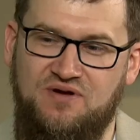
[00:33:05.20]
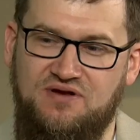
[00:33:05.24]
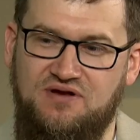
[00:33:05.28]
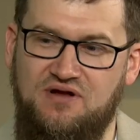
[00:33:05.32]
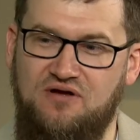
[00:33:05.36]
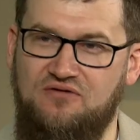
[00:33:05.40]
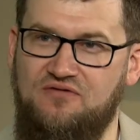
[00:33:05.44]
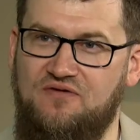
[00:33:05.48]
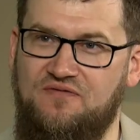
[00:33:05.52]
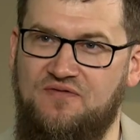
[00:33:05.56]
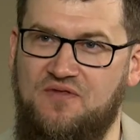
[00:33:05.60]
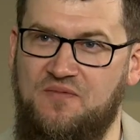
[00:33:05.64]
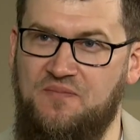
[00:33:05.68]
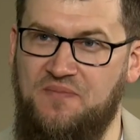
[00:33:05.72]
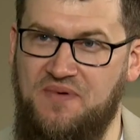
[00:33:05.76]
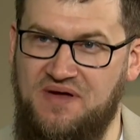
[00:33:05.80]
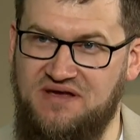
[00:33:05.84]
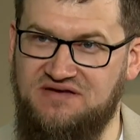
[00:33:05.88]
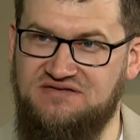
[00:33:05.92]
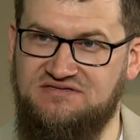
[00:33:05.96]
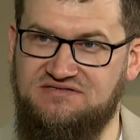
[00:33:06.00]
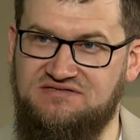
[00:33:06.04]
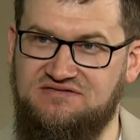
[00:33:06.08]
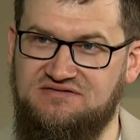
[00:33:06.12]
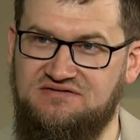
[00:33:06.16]
we know that the
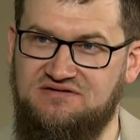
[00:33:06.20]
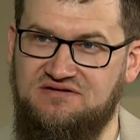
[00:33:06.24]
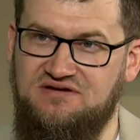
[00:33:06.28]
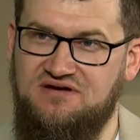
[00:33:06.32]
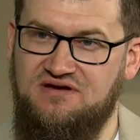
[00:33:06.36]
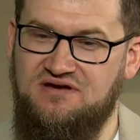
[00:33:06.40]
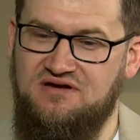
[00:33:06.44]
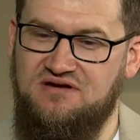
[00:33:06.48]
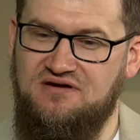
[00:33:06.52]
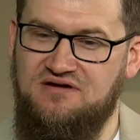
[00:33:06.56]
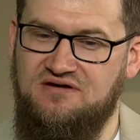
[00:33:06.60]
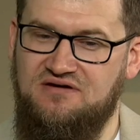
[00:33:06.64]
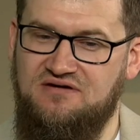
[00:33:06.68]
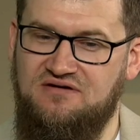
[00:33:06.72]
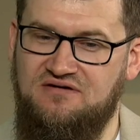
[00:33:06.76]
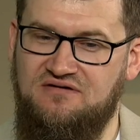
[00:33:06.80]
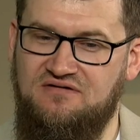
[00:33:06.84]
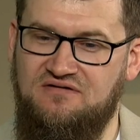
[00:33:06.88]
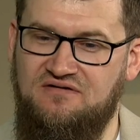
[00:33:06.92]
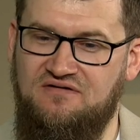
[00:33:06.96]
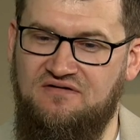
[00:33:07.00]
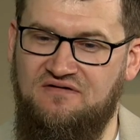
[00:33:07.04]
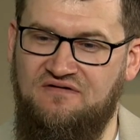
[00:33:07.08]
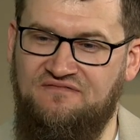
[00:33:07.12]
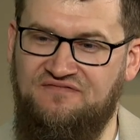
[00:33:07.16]
best
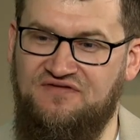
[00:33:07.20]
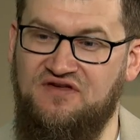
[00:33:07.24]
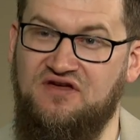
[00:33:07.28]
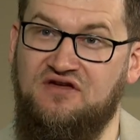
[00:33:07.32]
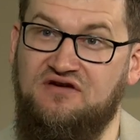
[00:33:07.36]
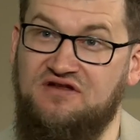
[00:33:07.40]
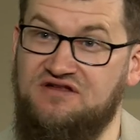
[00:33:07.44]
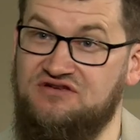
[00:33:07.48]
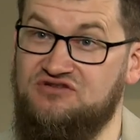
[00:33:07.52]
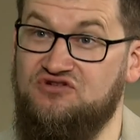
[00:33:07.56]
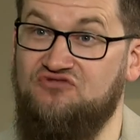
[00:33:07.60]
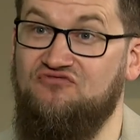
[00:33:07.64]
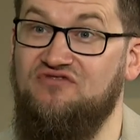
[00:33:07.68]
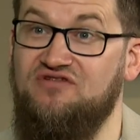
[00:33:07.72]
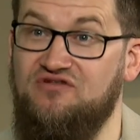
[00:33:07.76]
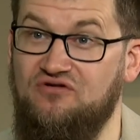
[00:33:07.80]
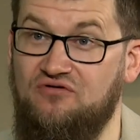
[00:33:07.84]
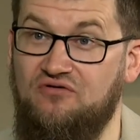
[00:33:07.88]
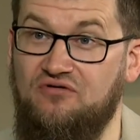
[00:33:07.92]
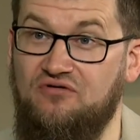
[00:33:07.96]
of dhikr is to read the